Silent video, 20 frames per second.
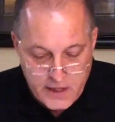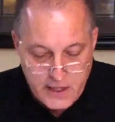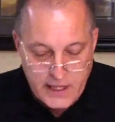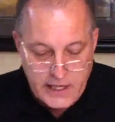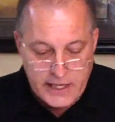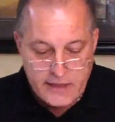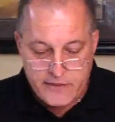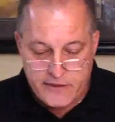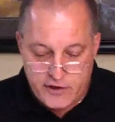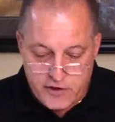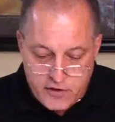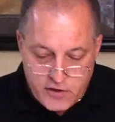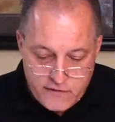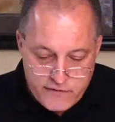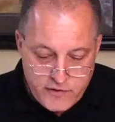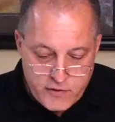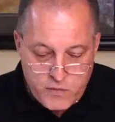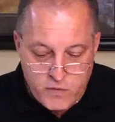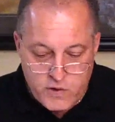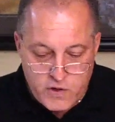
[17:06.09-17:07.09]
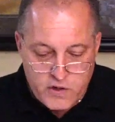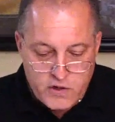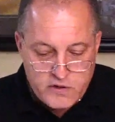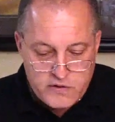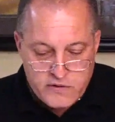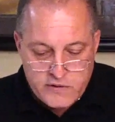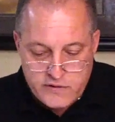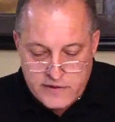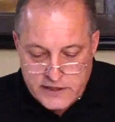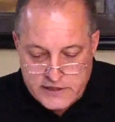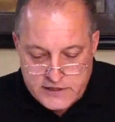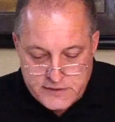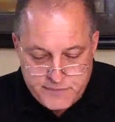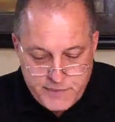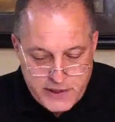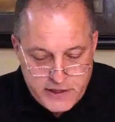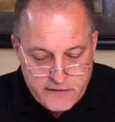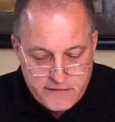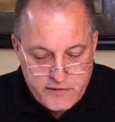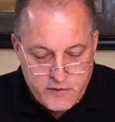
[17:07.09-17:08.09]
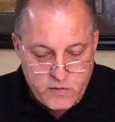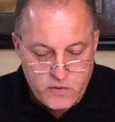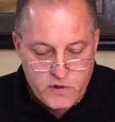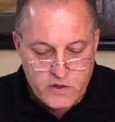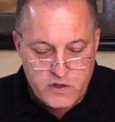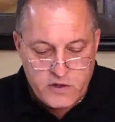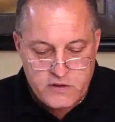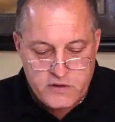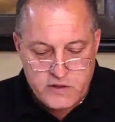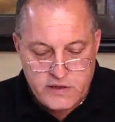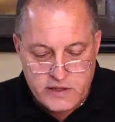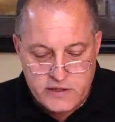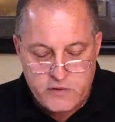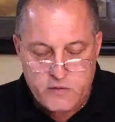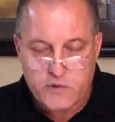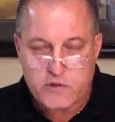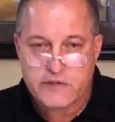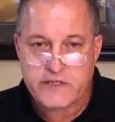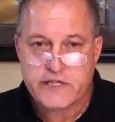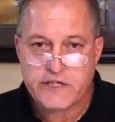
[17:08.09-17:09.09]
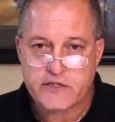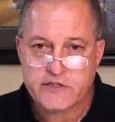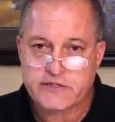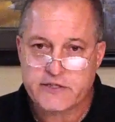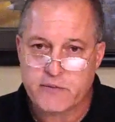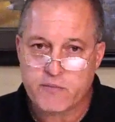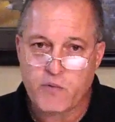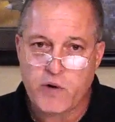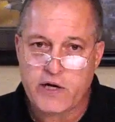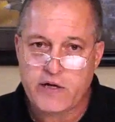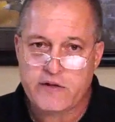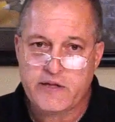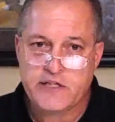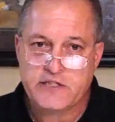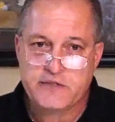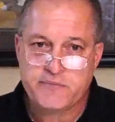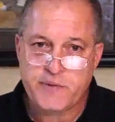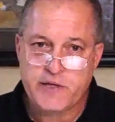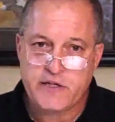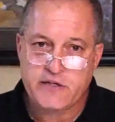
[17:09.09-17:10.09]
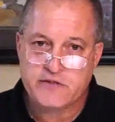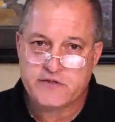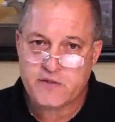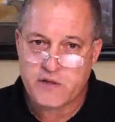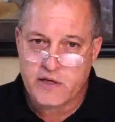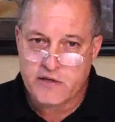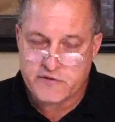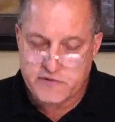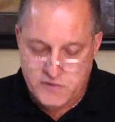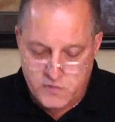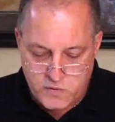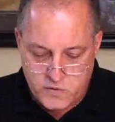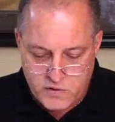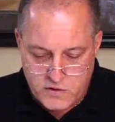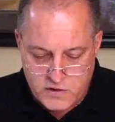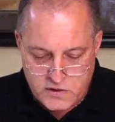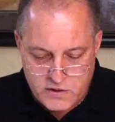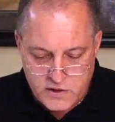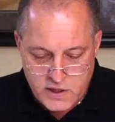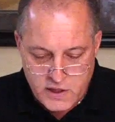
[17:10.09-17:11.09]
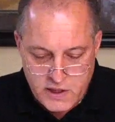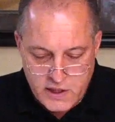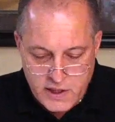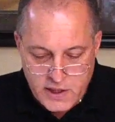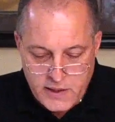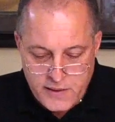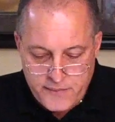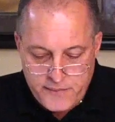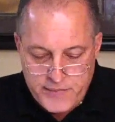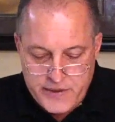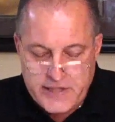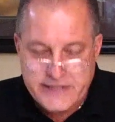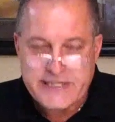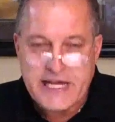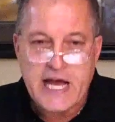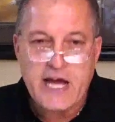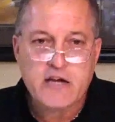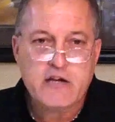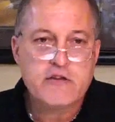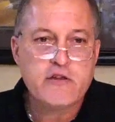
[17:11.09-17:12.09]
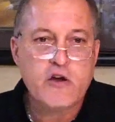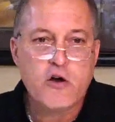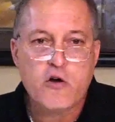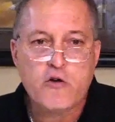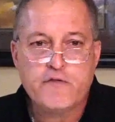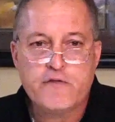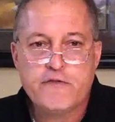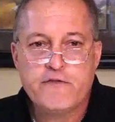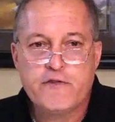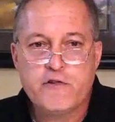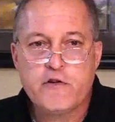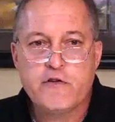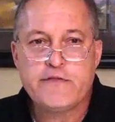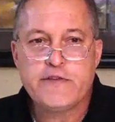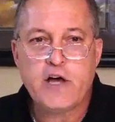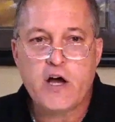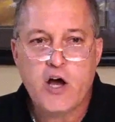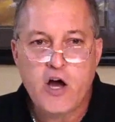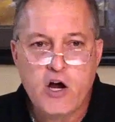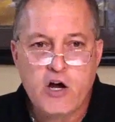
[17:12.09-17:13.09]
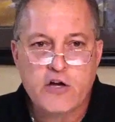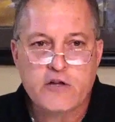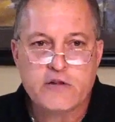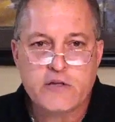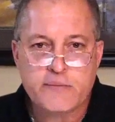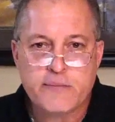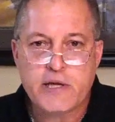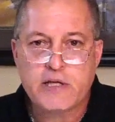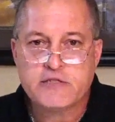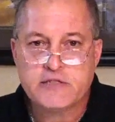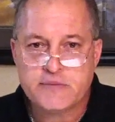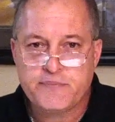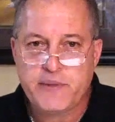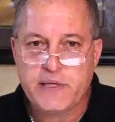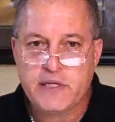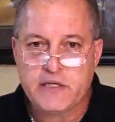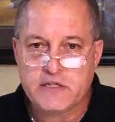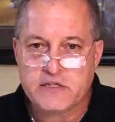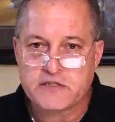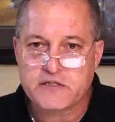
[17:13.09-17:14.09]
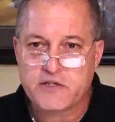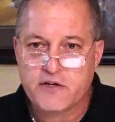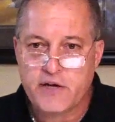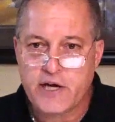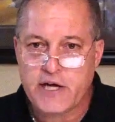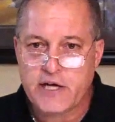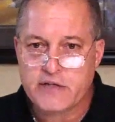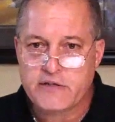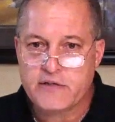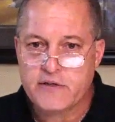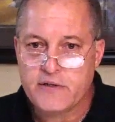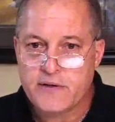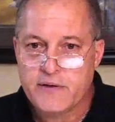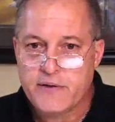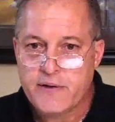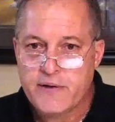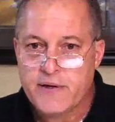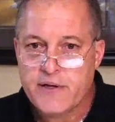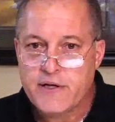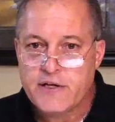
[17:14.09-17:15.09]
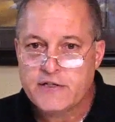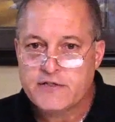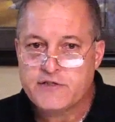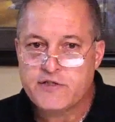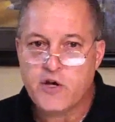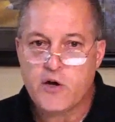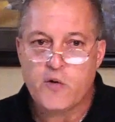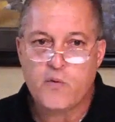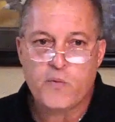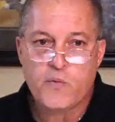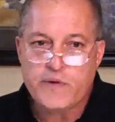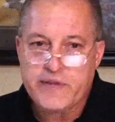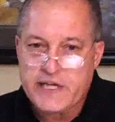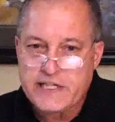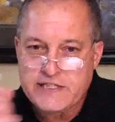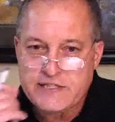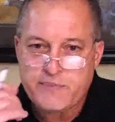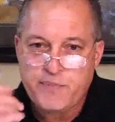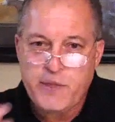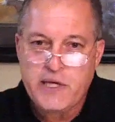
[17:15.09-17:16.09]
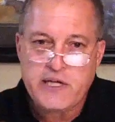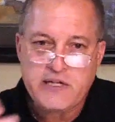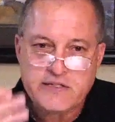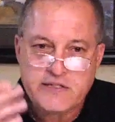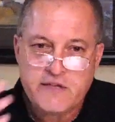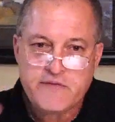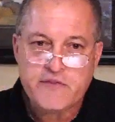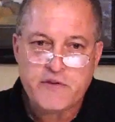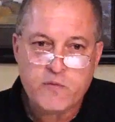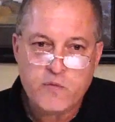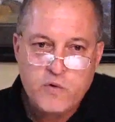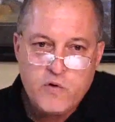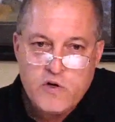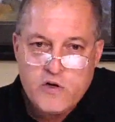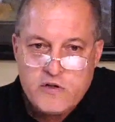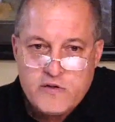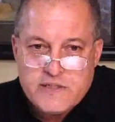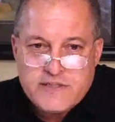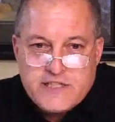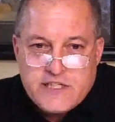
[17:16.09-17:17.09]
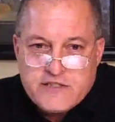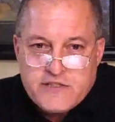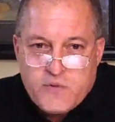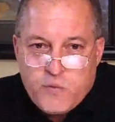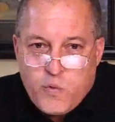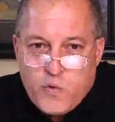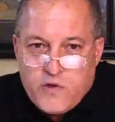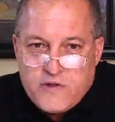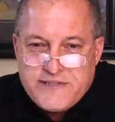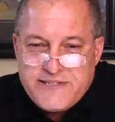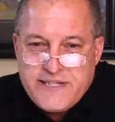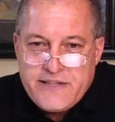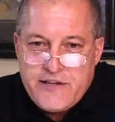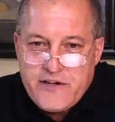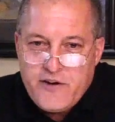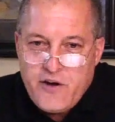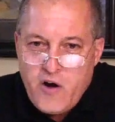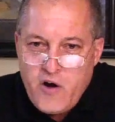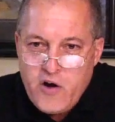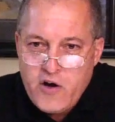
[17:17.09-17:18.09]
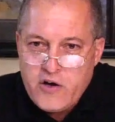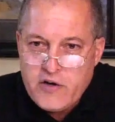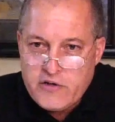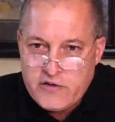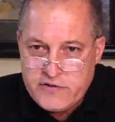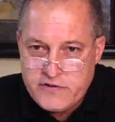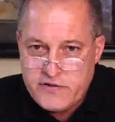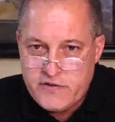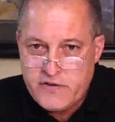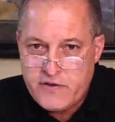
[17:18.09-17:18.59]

And they're of the world, they speak of the world, and the world hears them. Why do they speak as, as the world? Because out of the overflow of the heart, the mouth speaks, correct? So when they speak as of the world, it's because the world's in their heart.